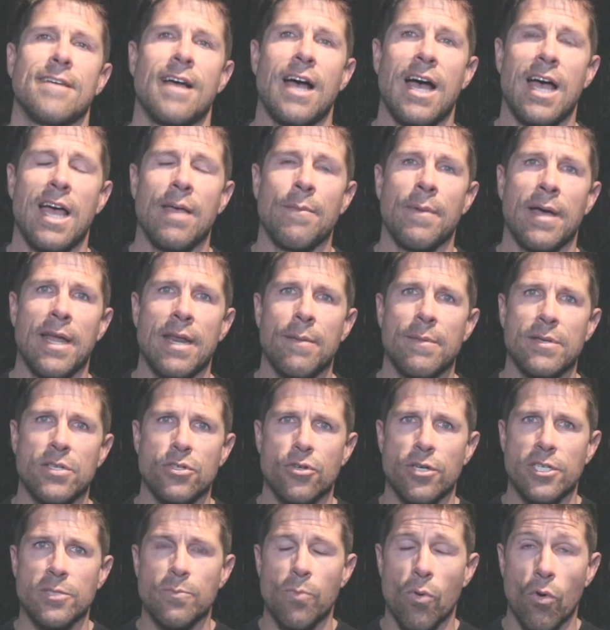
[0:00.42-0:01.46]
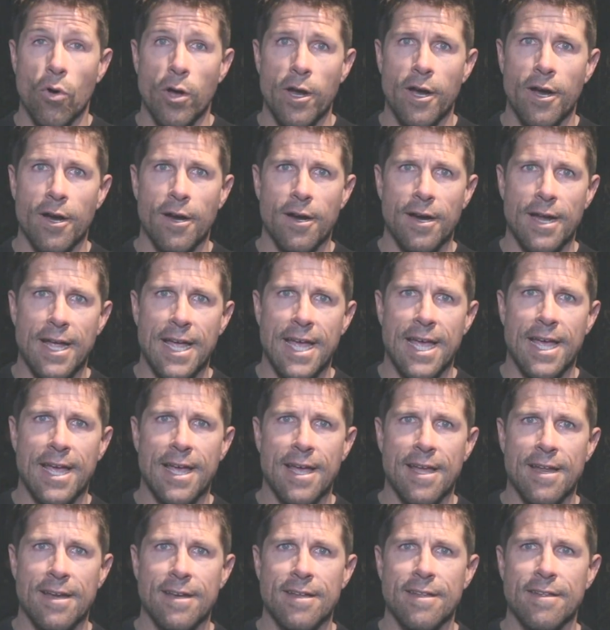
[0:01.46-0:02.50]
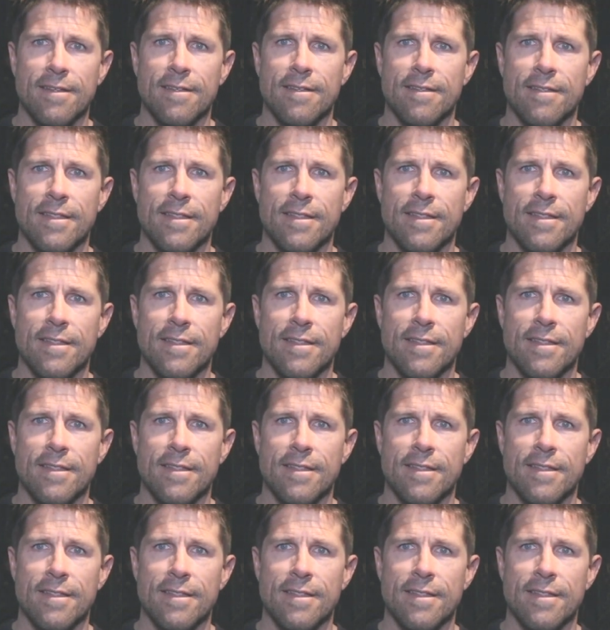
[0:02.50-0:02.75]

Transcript: Hi, my name is Chris Boyer, and